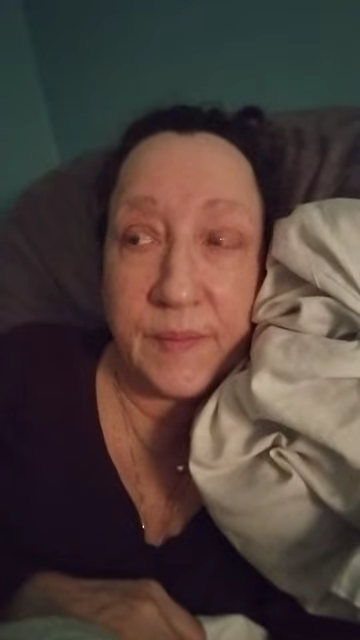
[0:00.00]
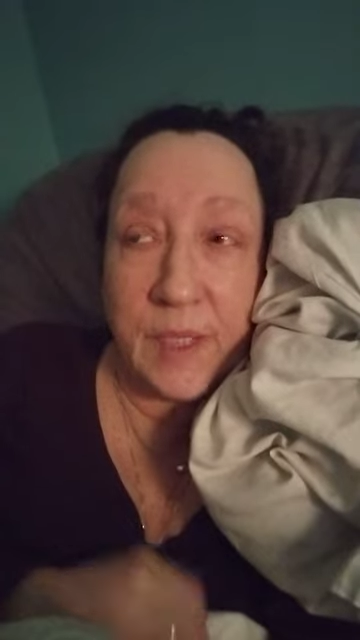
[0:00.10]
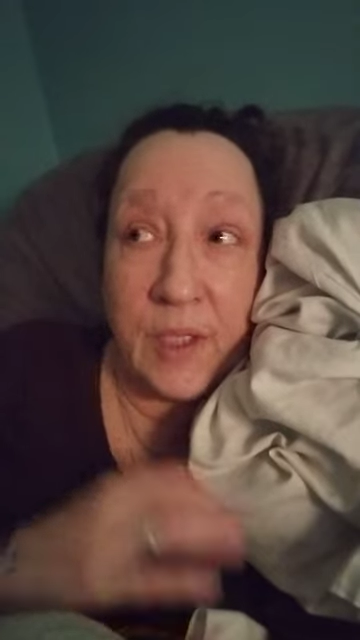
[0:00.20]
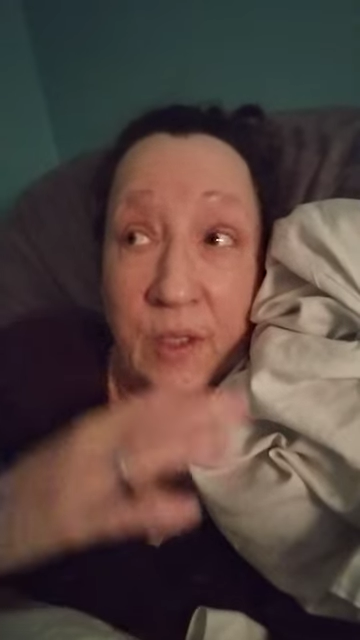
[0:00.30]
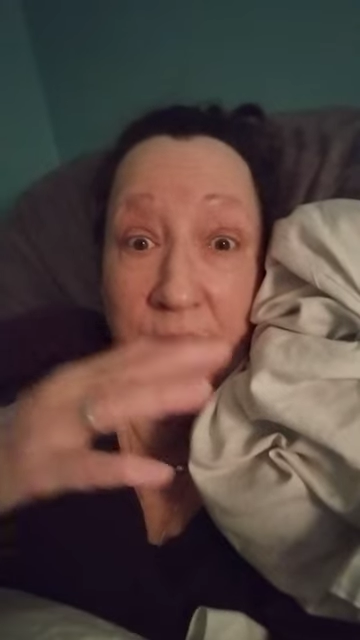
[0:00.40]

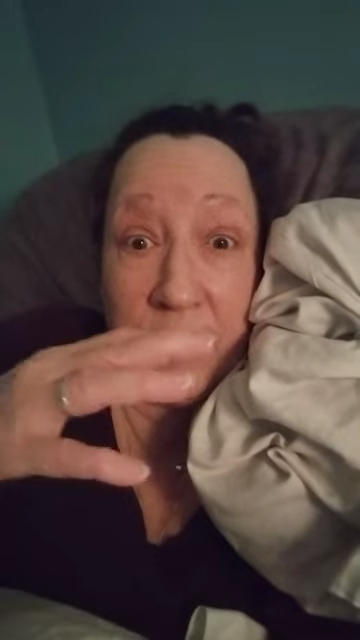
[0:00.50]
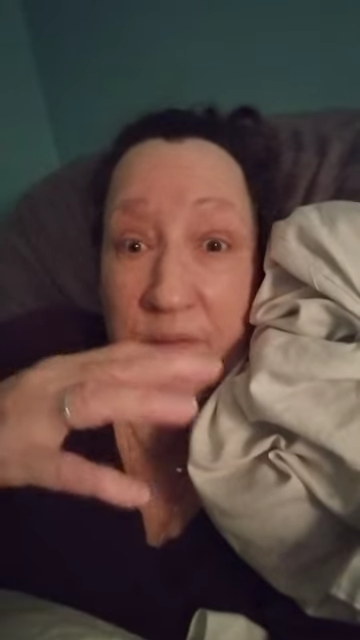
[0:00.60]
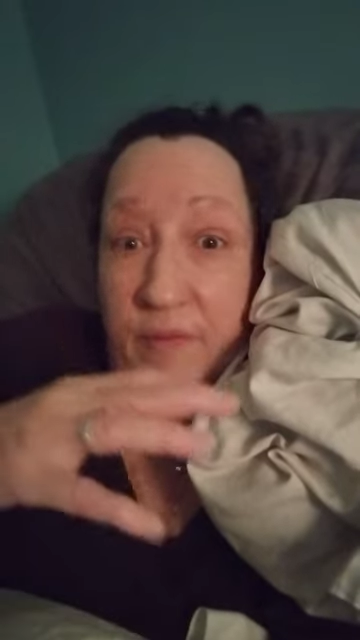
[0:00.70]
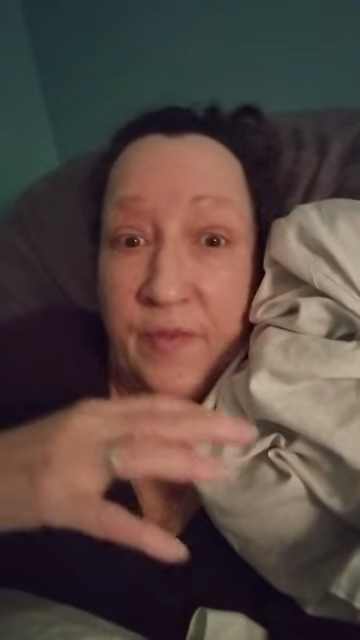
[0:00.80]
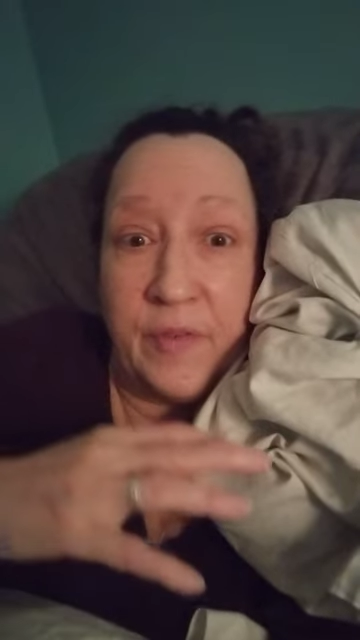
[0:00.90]
I couldn't
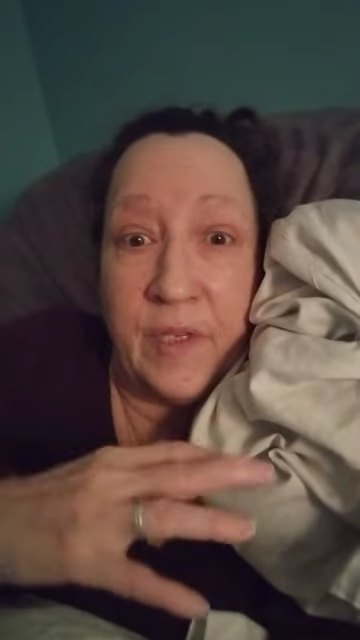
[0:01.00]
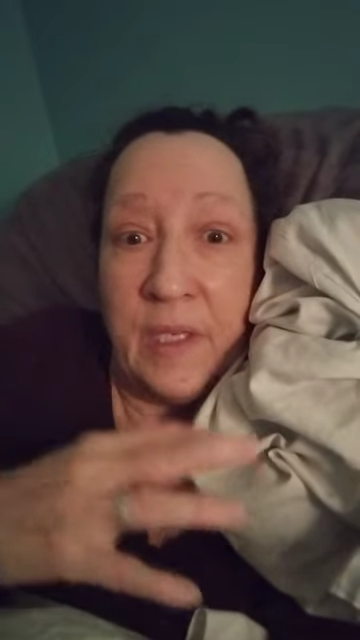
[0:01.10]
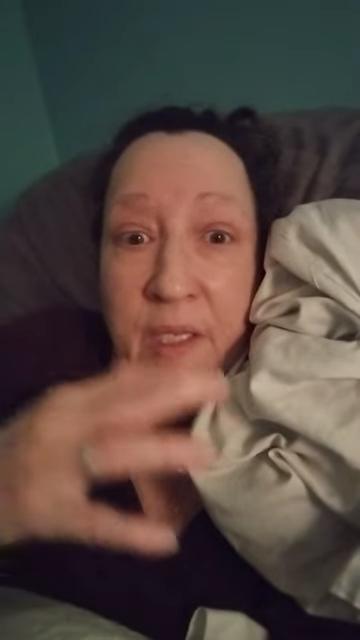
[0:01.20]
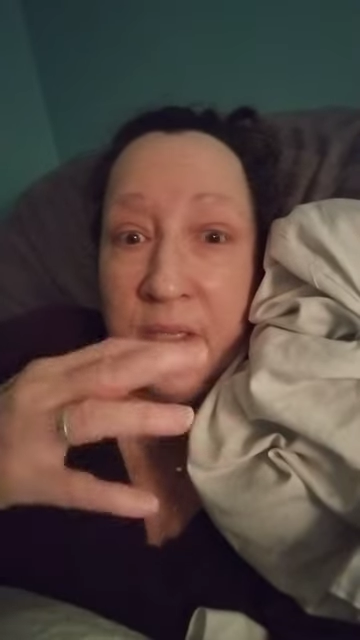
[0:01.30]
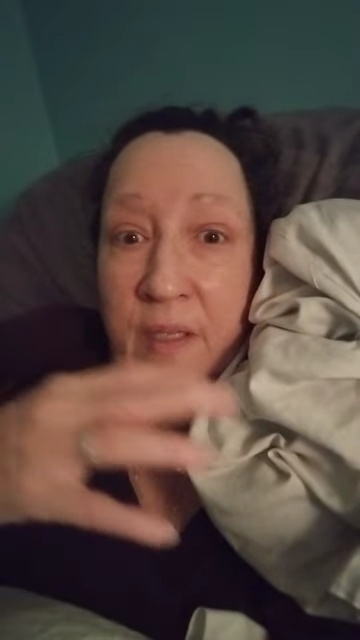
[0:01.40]

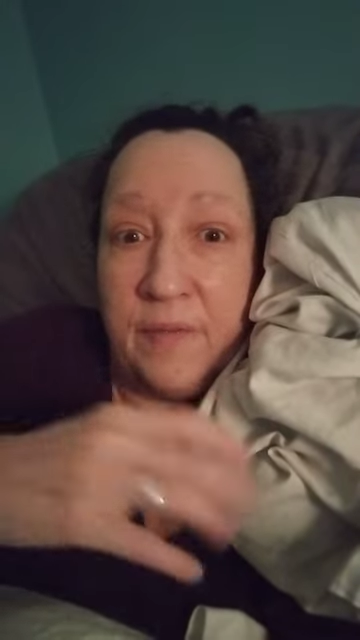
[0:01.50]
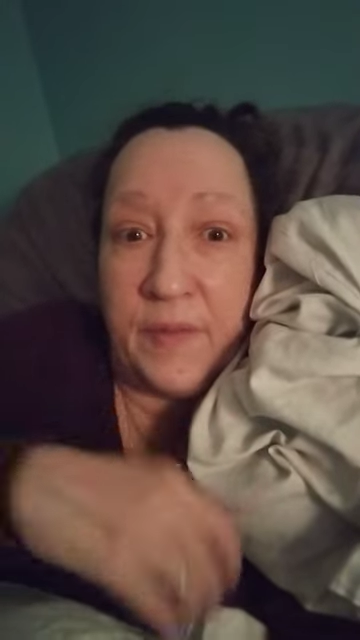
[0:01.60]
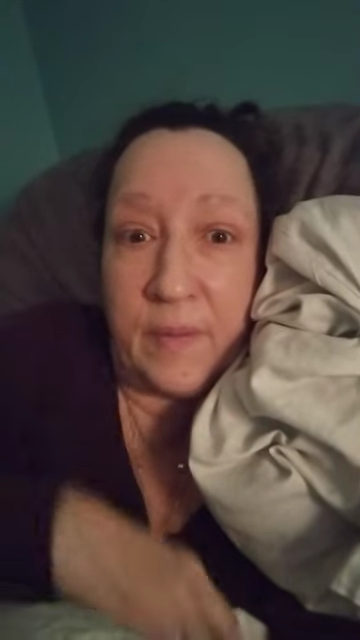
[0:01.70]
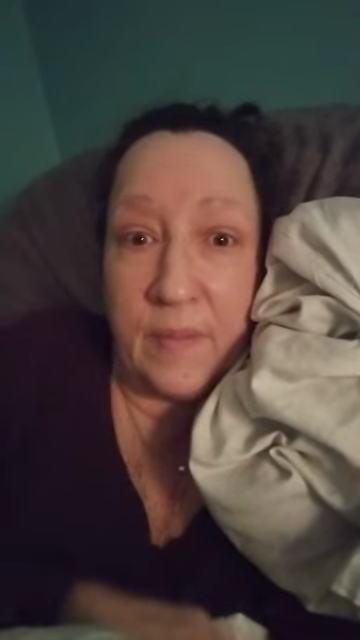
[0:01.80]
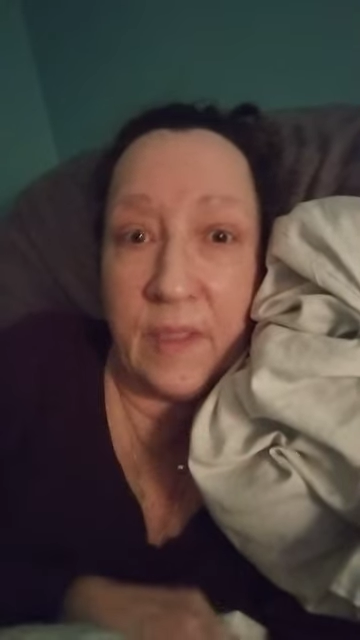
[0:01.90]
freely
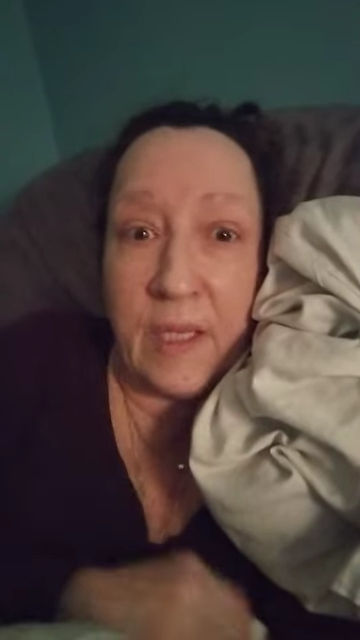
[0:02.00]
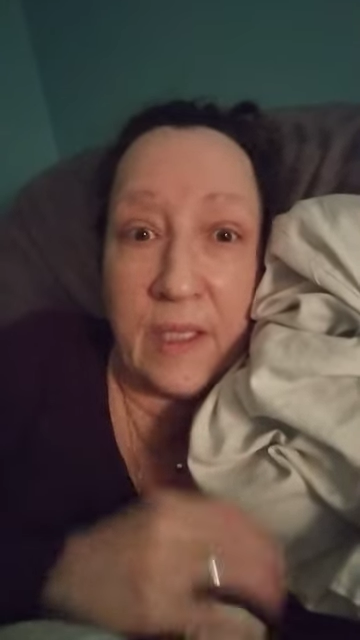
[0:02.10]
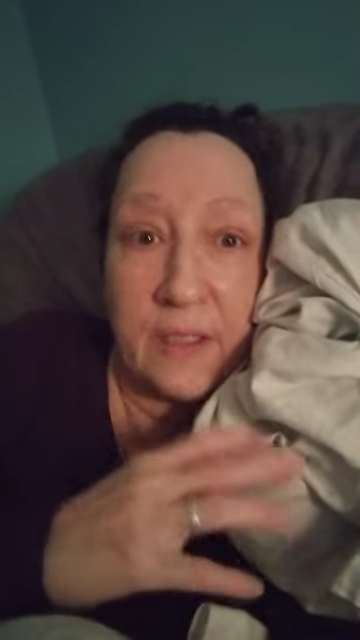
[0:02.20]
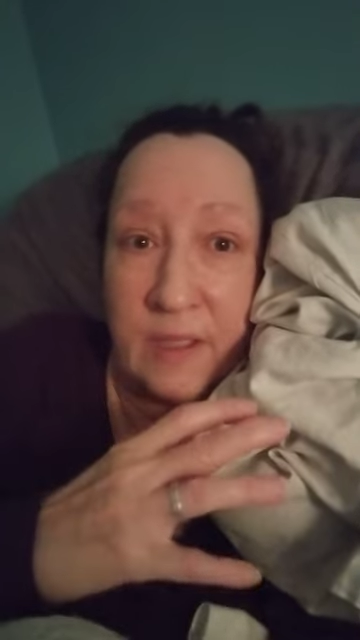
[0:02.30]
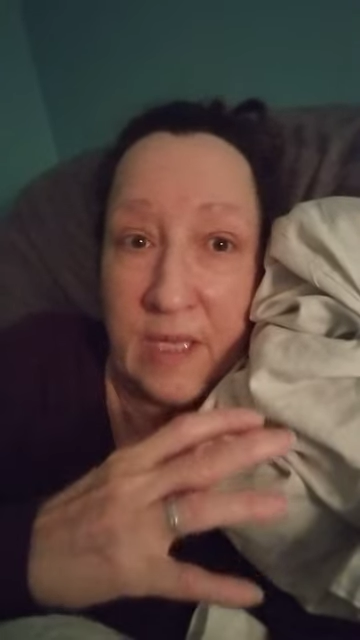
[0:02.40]
lift them, like
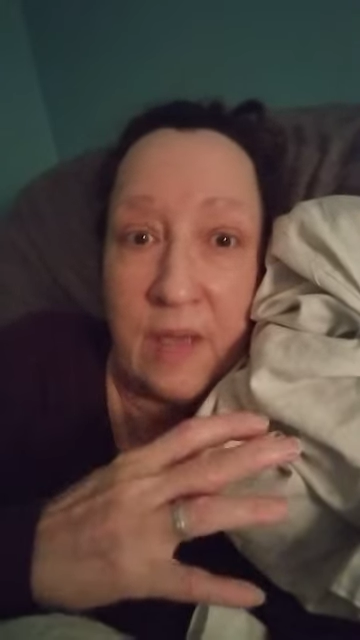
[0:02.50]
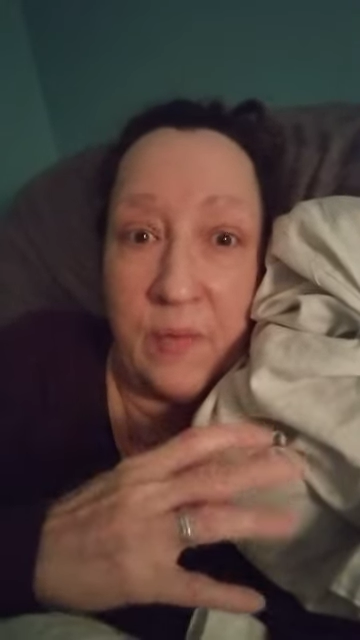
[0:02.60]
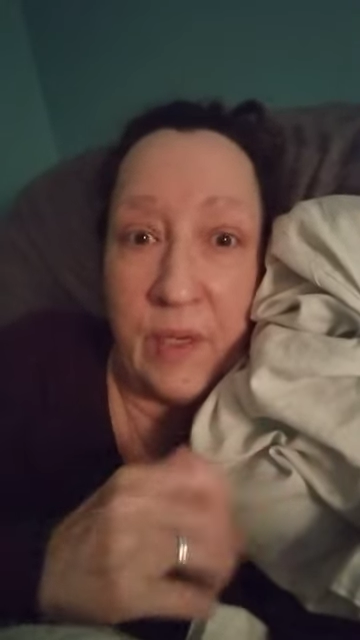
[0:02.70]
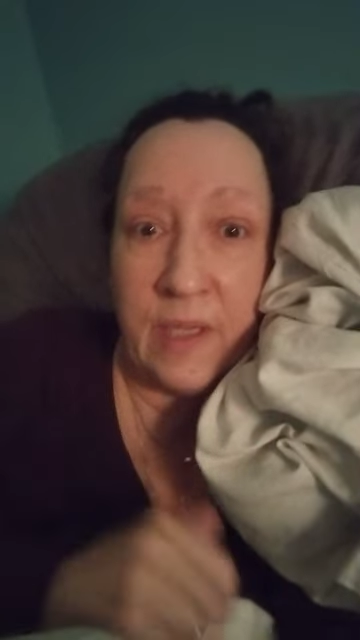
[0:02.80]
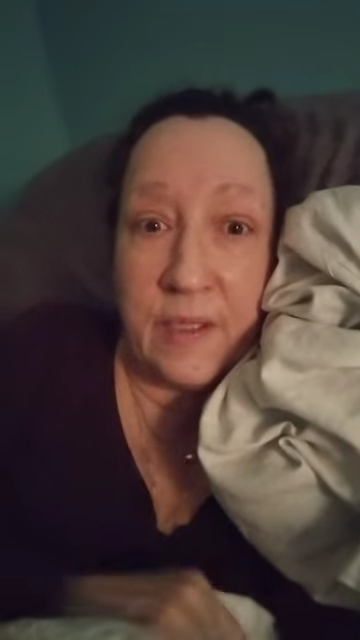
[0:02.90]

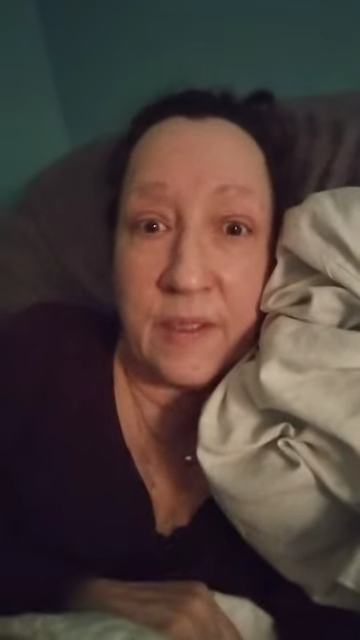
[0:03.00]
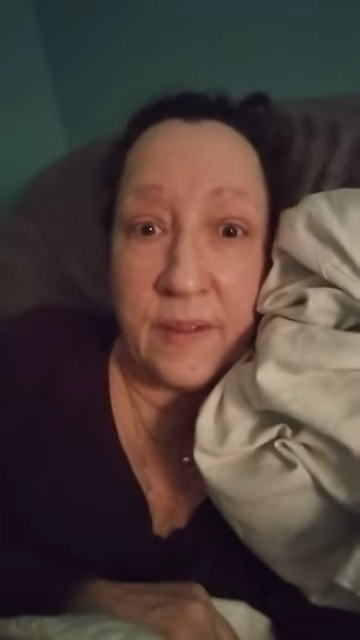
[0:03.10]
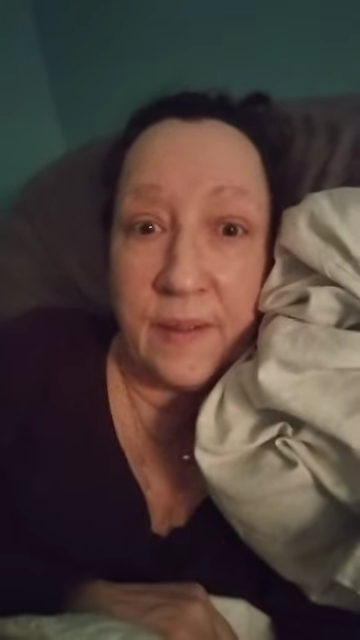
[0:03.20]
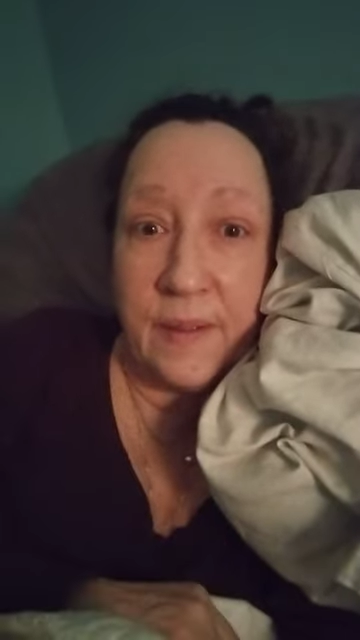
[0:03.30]
dead weight.